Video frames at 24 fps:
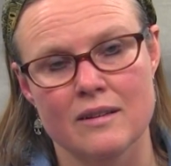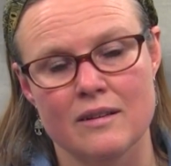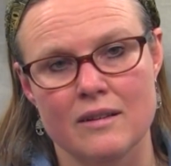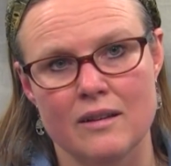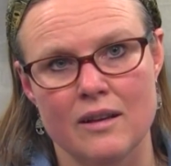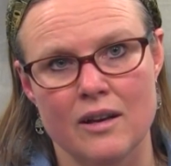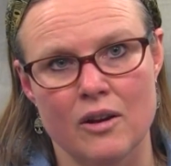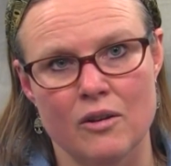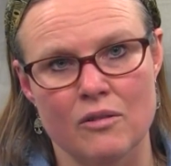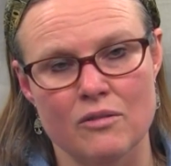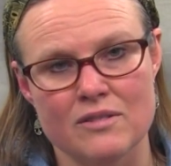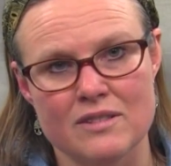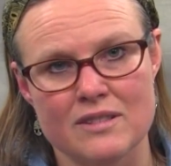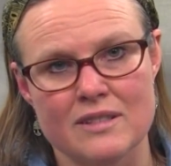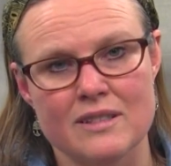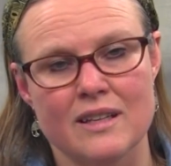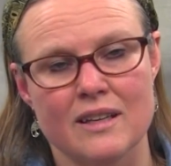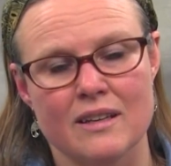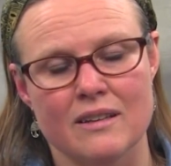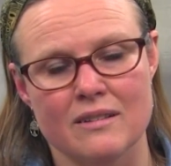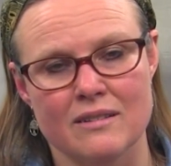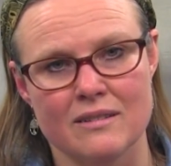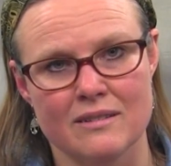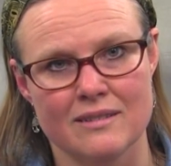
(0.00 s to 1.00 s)
you know,
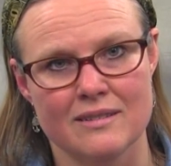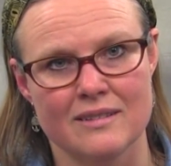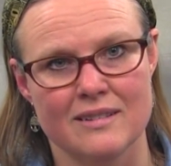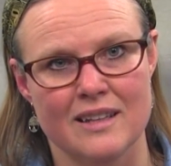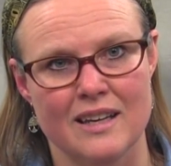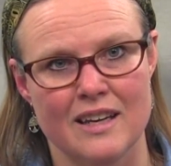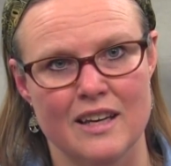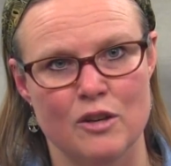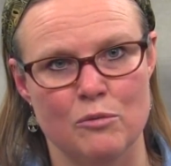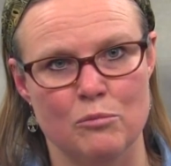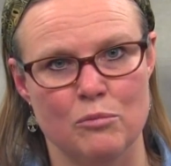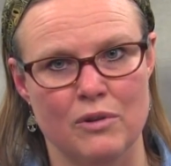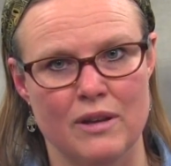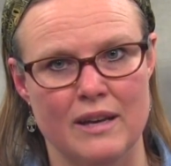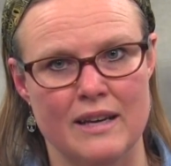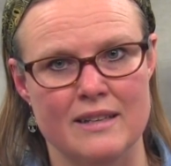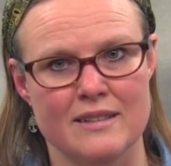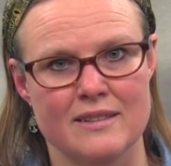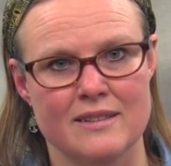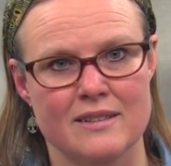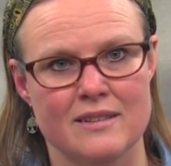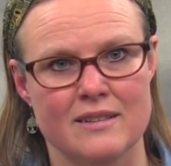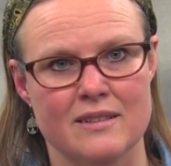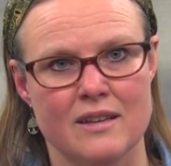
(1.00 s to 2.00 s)
skill in
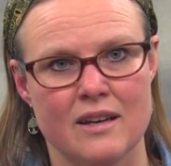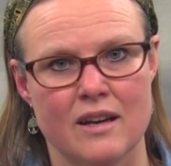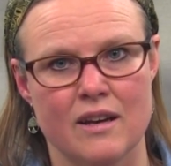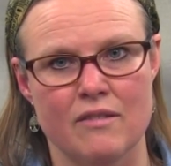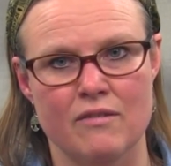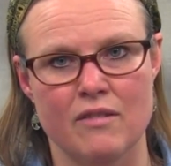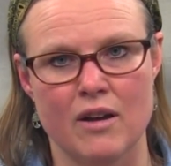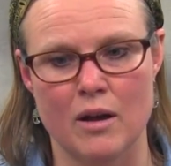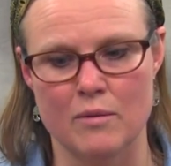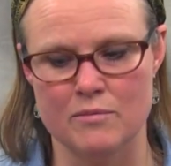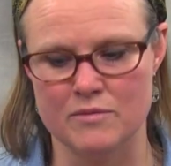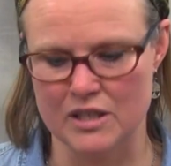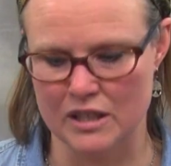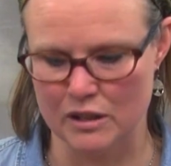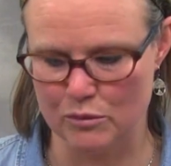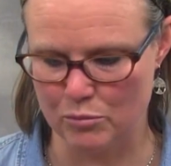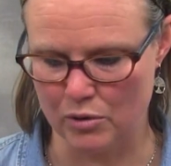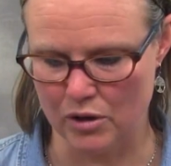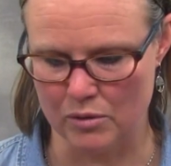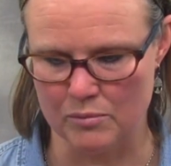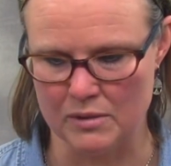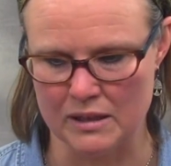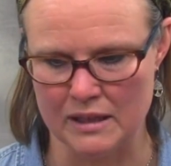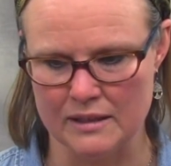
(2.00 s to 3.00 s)
place of object
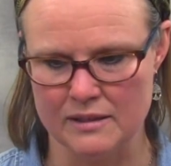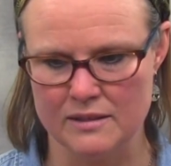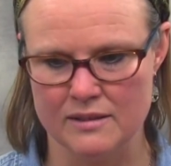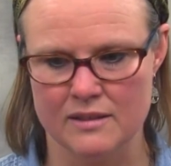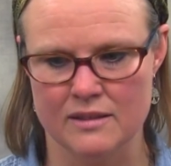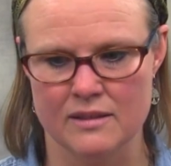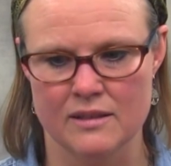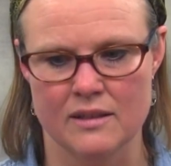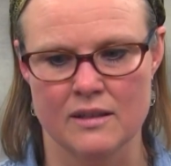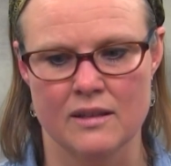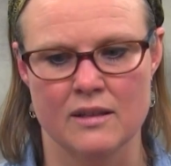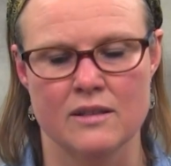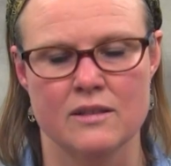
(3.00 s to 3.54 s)
permanence.